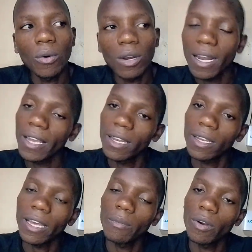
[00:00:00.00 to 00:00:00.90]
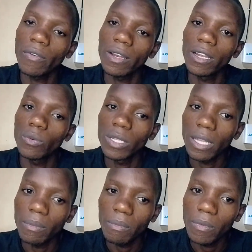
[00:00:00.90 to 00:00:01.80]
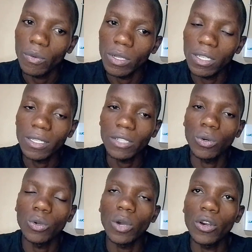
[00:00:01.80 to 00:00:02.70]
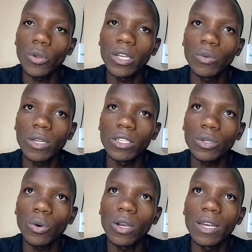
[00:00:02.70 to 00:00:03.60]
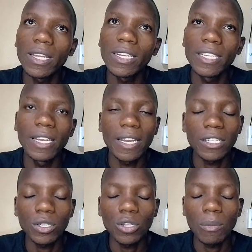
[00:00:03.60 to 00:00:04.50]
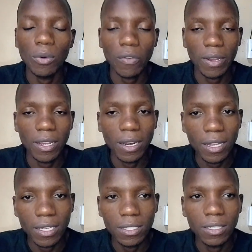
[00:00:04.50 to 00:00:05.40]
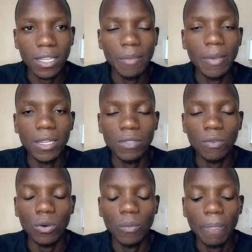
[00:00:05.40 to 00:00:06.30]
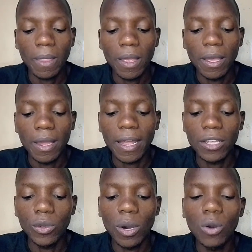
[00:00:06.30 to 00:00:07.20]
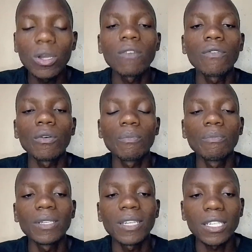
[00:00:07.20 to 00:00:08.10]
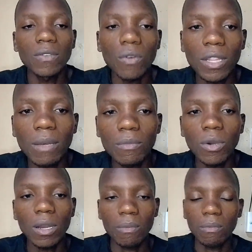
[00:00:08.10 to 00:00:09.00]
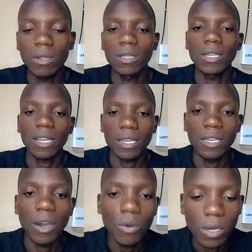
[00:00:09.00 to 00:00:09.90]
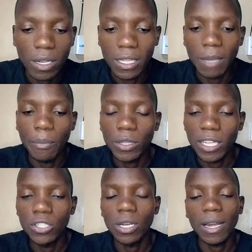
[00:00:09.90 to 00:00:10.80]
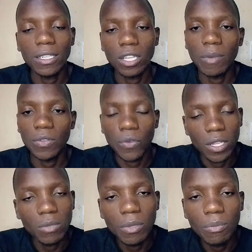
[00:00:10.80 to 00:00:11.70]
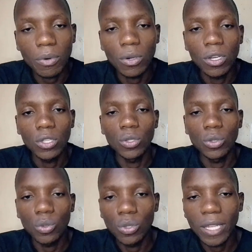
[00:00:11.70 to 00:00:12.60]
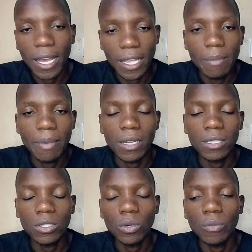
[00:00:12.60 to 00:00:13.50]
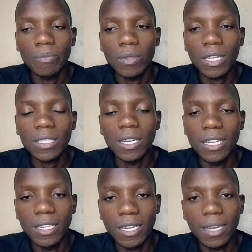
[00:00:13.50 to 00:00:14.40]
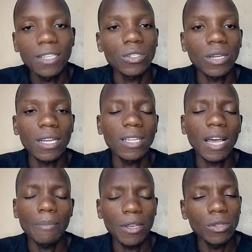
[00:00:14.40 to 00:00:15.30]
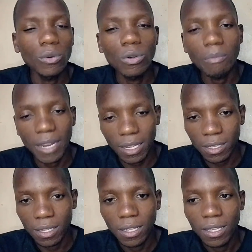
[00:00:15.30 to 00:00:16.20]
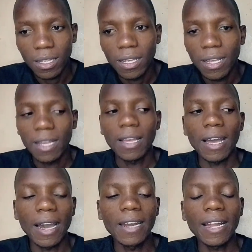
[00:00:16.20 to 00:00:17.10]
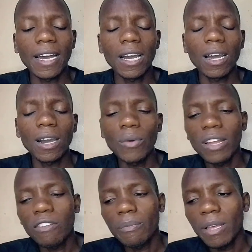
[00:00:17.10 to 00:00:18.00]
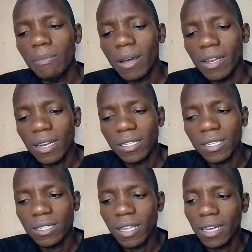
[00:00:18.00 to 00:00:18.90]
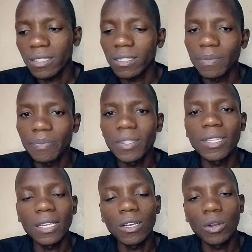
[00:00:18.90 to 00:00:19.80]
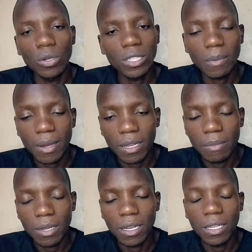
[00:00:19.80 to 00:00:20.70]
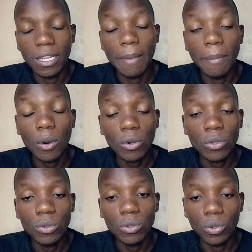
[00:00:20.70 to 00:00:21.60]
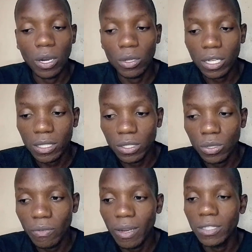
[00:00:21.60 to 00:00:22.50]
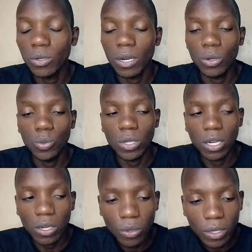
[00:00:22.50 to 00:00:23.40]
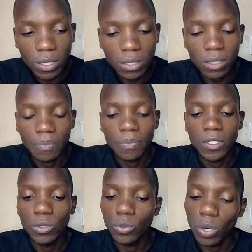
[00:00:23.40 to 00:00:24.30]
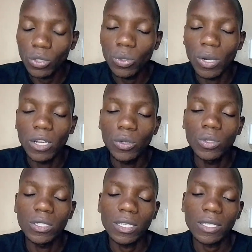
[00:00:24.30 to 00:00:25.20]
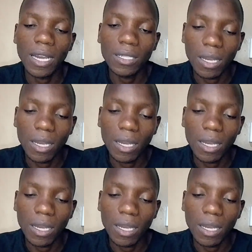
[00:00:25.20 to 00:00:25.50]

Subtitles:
online and providing with them with research, or you are doing what is called lead generation. You are providing leads, the emails for, like you are looking for business for them. You are tracking down the potential customers for these people through their emails. So that's lead generation, and they are paying you good money. And whenever PayPal realizes that, they close the money immediately. They block you. You cannot access your funds. You cannot withdraw it. What you can do is just